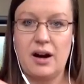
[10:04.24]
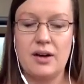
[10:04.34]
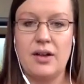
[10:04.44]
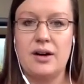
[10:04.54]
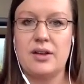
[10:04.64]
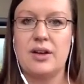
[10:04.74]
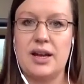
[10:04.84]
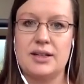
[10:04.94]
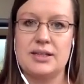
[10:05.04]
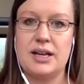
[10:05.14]
are there in the
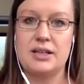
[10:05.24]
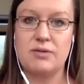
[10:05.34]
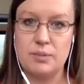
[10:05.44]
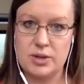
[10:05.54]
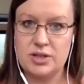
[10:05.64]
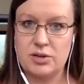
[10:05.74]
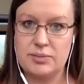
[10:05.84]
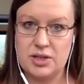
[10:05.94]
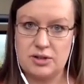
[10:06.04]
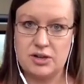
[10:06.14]
United States from
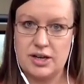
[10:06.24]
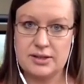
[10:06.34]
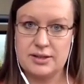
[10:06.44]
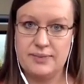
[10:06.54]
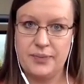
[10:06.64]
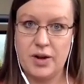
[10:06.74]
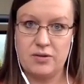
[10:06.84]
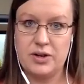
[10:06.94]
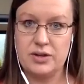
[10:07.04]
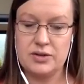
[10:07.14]
prescription drugs
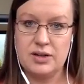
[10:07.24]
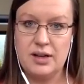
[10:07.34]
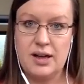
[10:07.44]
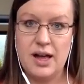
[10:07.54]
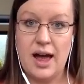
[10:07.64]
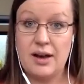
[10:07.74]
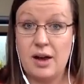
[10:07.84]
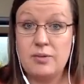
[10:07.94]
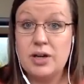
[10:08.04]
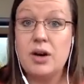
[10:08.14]
overdose? And,
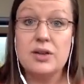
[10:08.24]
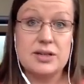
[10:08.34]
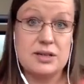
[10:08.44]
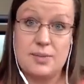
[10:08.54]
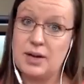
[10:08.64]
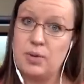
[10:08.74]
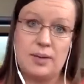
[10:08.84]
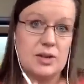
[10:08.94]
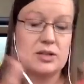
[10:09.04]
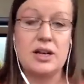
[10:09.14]
and we know this is a big
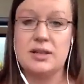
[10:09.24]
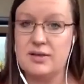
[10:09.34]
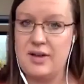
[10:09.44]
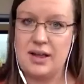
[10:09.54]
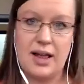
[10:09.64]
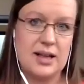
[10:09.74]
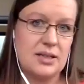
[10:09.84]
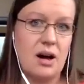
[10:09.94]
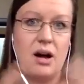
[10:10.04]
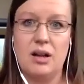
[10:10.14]
problem. There's tons of headlines
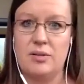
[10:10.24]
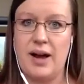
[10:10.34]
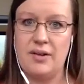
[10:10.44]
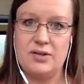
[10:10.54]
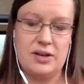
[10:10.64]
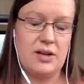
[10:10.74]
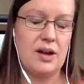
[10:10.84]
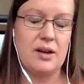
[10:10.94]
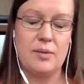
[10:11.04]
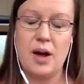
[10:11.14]
all around
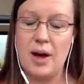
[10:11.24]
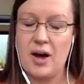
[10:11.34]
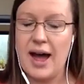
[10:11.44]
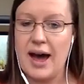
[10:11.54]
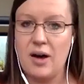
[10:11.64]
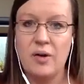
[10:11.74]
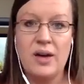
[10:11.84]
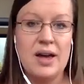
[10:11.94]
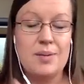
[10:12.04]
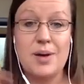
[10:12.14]
um, about how
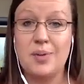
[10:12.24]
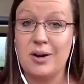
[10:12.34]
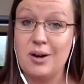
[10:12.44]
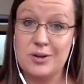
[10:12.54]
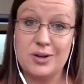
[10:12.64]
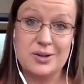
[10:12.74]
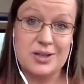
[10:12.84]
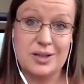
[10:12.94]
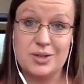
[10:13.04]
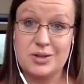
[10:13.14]
people are
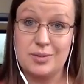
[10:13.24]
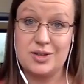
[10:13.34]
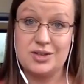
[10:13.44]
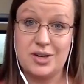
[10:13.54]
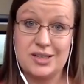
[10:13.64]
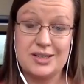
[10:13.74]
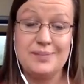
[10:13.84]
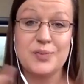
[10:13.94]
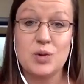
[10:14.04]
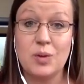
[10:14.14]
overdosing on prescription drugs.
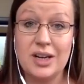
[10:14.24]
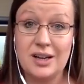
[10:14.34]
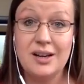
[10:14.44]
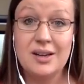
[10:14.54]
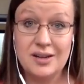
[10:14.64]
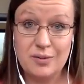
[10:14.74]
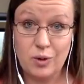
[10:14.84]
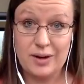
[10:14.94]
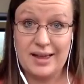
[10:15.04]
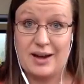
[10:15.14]

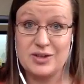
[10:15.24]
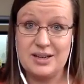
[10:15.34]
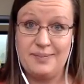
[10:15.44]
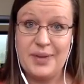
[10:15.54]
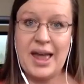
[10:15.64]
24,000.